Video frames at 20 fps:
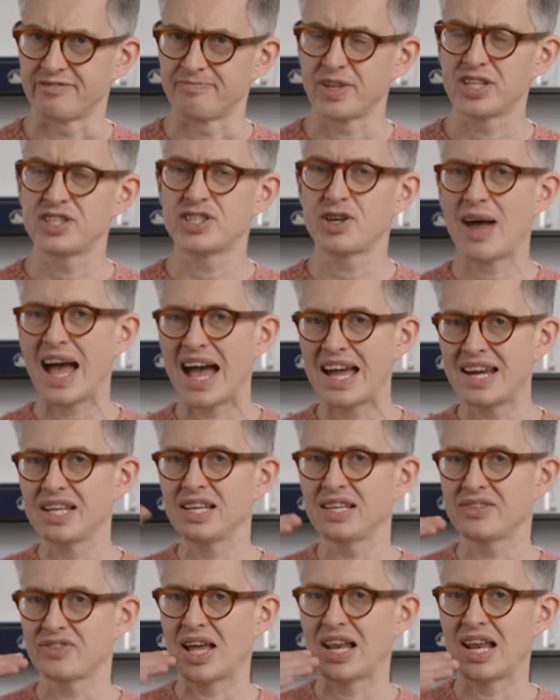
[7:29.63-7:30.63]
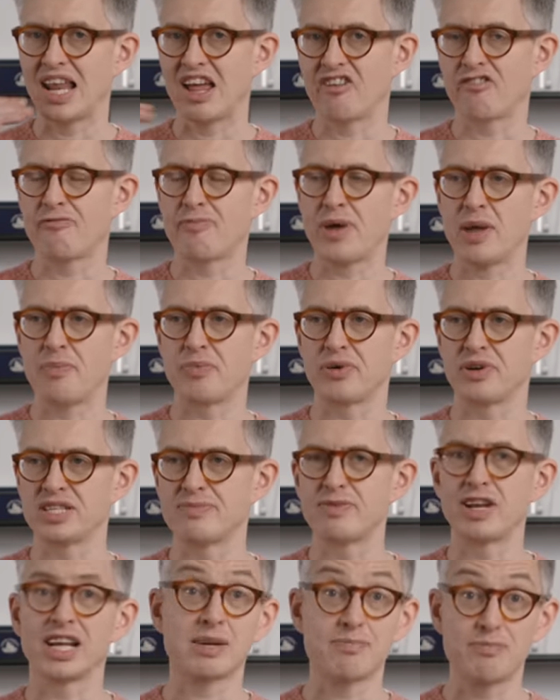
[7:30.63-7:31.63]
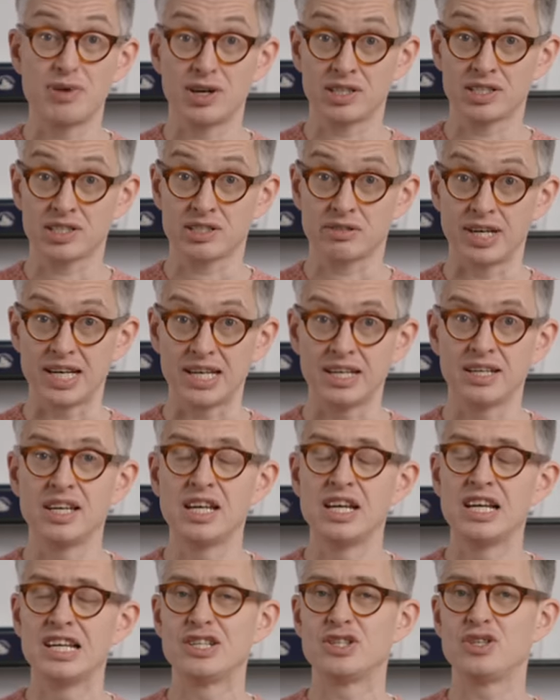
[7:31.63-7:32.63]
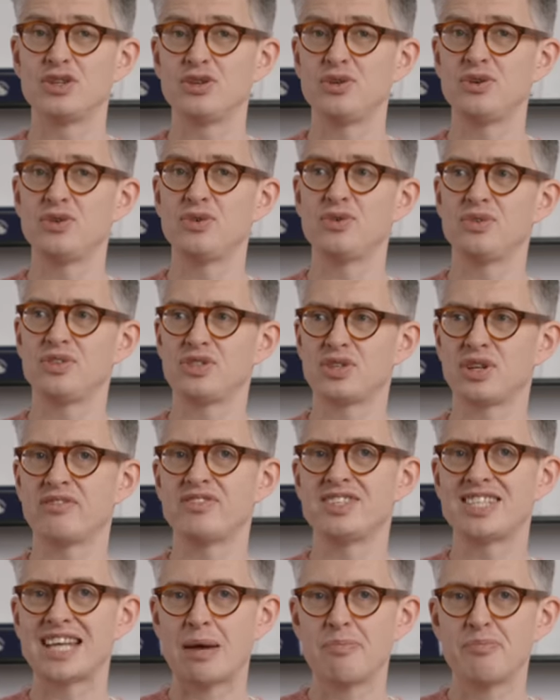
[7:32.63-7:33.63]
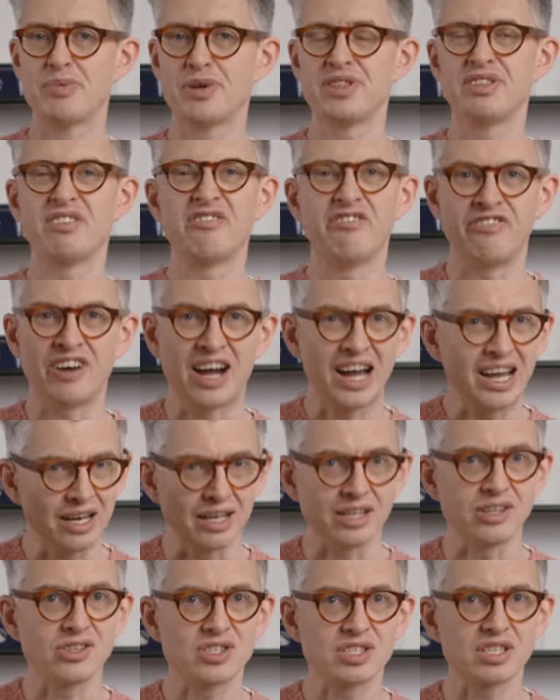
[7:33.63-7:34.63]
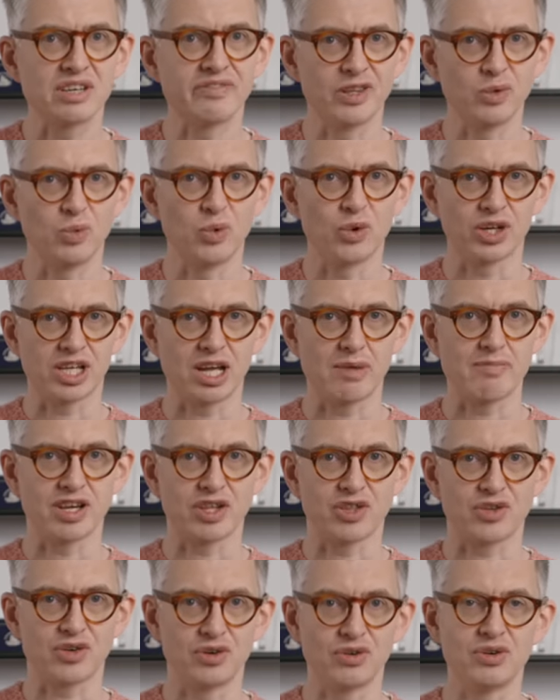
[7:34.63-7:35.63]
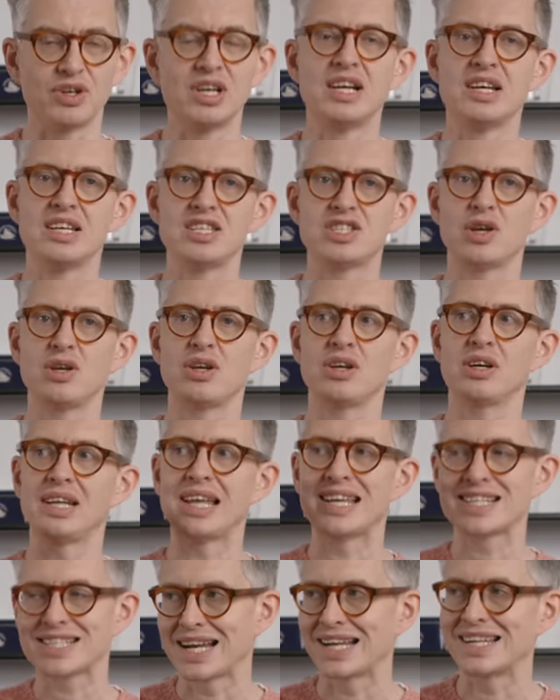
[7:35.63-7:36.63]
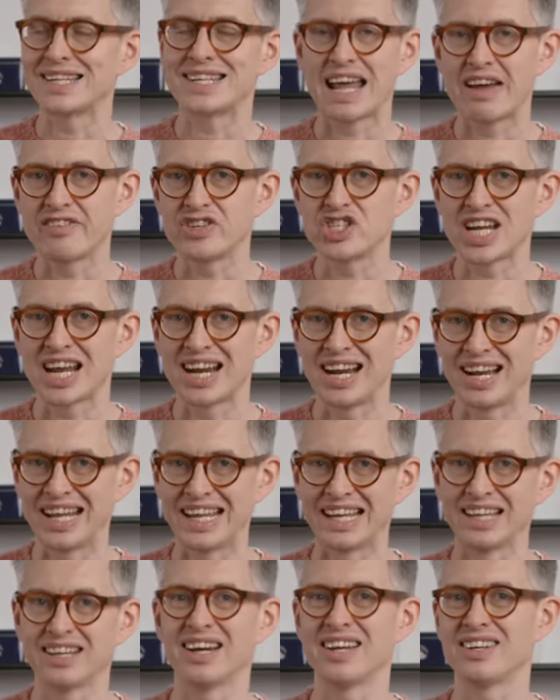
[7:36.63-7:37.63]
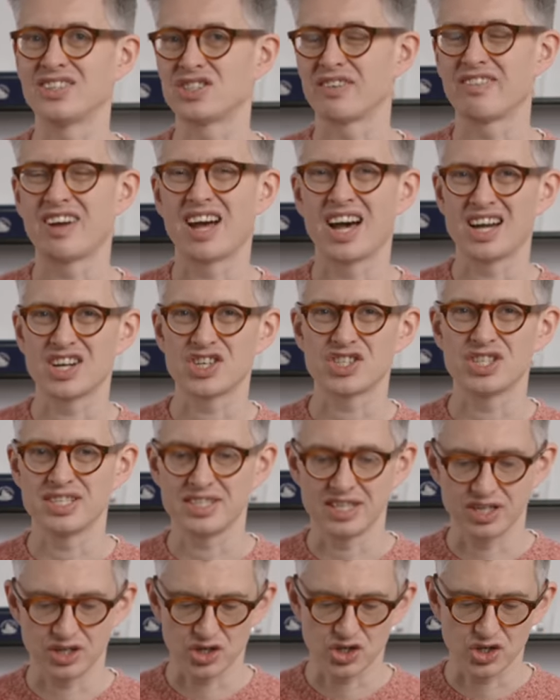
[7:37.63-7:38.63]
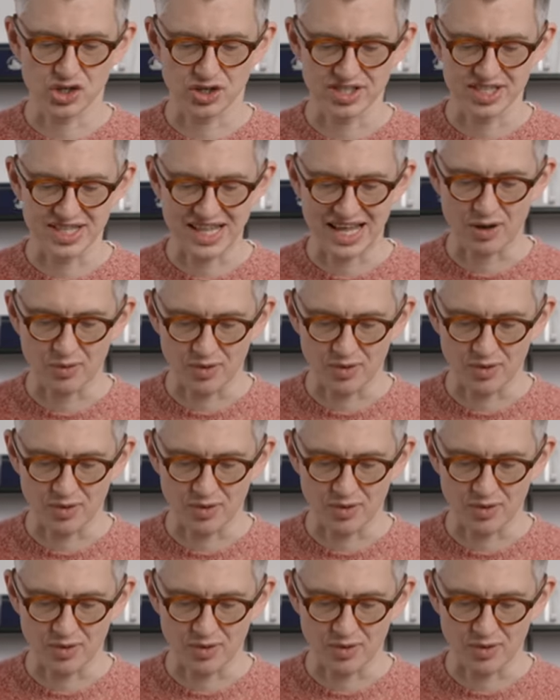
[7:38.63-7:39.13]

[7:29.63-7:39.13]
And so adding that layer of paper is a bit like a puck screen to sort of dampen the violence of the water coming through, so you're less likely to have channeling and sort of harshness in your shots that